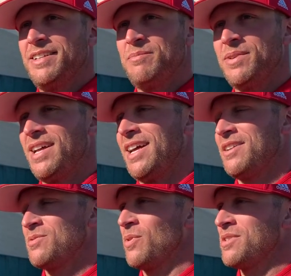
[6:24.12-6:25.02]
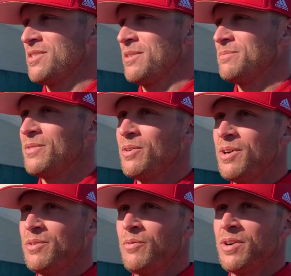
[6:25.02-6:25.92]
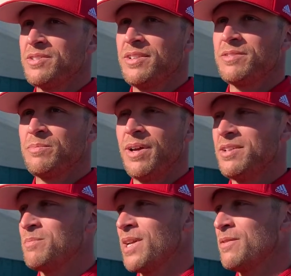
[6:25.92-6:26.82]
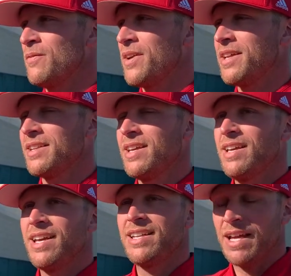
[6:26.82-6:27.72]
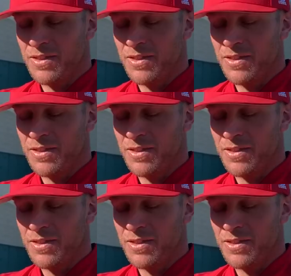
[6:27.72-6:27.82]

but I just wasn't as big of a fan. And I